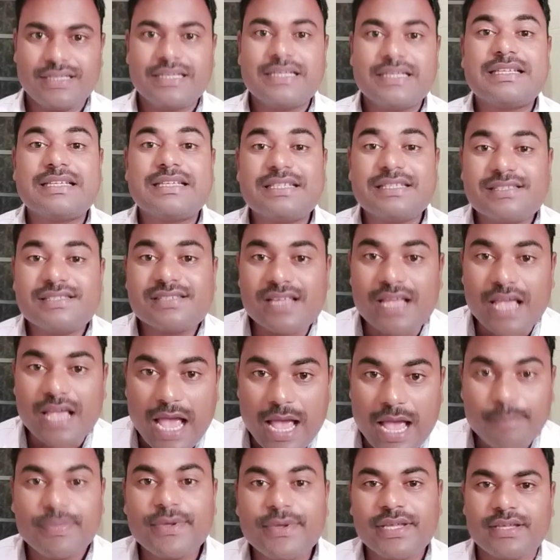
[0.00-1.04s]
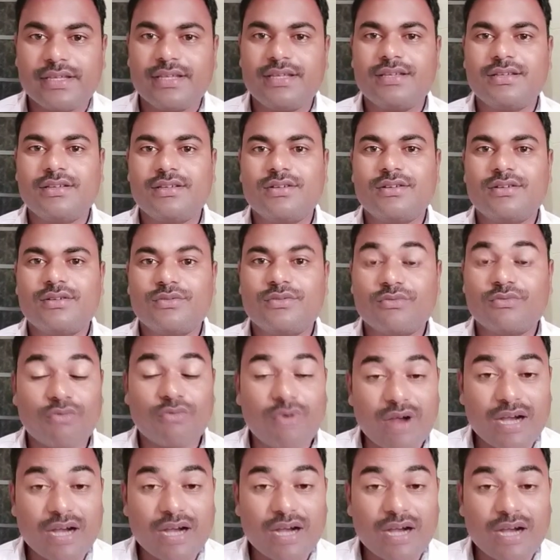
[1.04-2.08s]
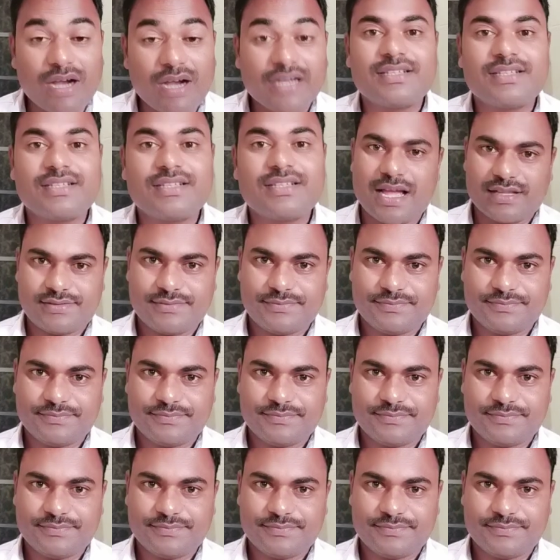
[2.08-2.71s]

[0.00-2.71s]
He is happy what he has.